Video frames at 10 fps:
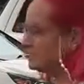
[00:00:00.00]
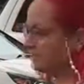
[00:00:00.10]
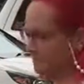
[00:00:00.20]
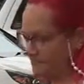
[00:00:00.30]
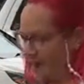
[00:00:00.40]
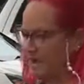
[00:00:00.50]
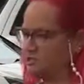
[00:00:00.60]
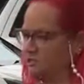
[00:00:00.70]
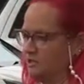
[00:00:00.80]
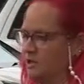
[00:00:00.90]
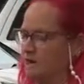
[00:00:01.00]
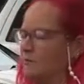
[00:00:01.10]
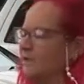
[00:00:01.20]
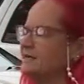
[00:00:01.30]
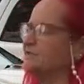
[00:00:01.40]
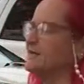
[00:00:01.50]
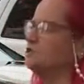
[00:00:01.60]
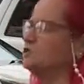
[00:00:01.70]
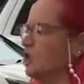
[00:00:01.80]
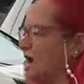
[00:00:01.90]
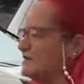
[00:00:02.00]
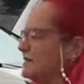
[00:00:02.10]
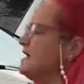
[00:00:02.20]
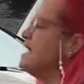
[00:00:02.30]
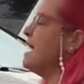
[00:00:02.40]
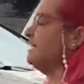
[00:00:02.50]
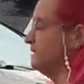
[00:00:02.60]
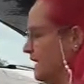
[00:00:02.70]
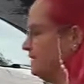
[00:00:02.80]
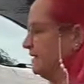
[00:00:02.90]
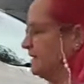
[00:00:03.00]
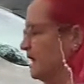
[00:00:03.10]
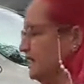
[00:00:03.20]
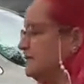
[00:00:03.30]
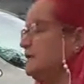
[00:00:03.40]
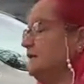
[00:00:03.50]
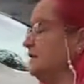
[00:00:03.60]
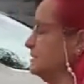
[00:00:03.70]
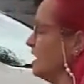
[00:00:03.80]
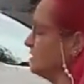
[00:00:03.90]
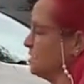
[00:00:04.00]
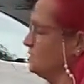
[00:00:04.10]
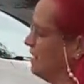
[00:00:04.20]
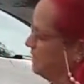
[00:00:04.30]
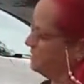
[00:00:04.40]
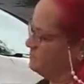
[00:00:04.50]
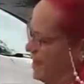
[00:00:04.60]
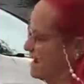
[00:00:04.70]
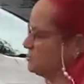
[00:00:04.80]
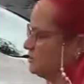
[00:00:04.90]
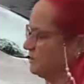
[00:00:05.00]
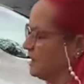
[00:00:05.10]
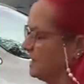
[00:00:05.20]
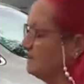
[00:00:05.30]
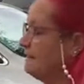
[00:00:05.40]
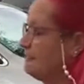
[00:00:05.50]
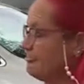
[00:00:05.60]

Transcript: God is a compassionate God. While He is a just and loving God. He is also a compassionate God.